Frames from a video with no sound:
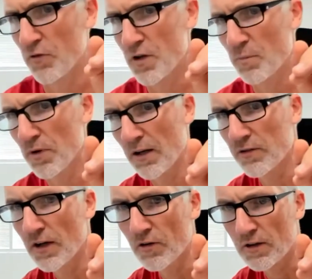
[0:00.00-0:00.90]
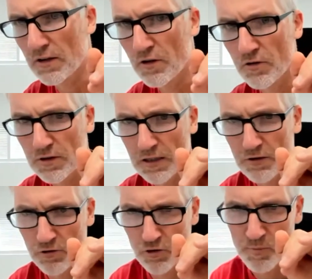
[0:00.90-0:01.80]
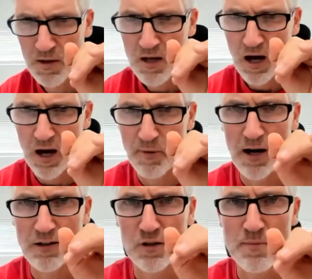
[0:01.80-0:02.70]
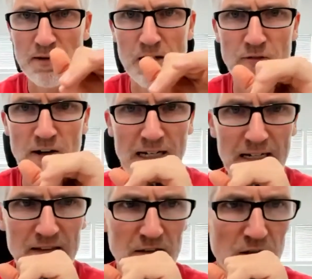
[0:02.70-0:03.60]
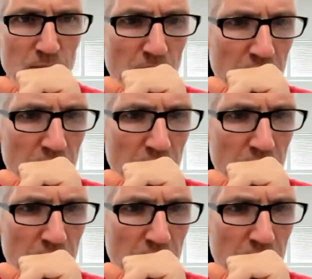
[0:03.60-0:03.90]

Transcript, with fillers: when you're playing, so I don't you don't get disturbed. Um, all right, so let me see if I can get this up